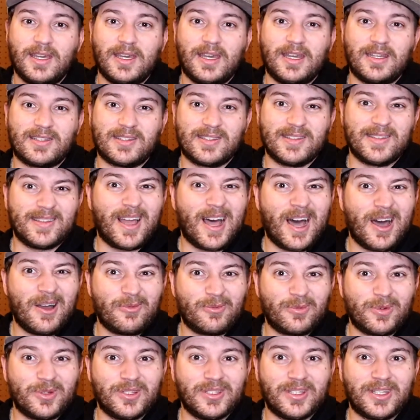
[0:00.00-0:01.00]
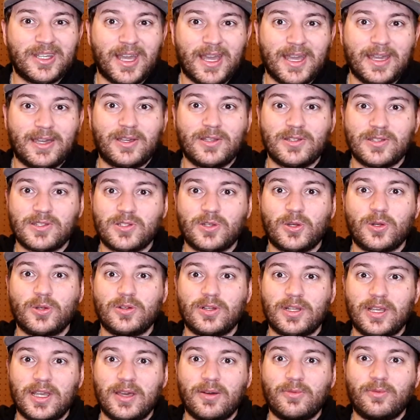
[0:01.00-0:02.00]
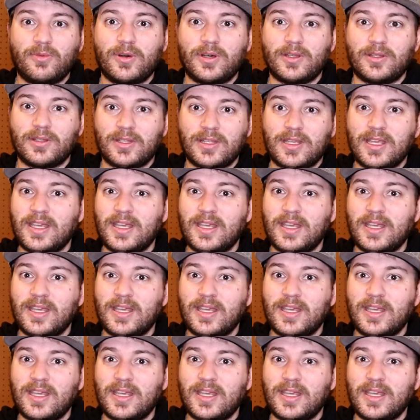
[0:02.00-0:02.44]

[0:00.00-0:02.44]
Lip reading: It's not really a concern to get one.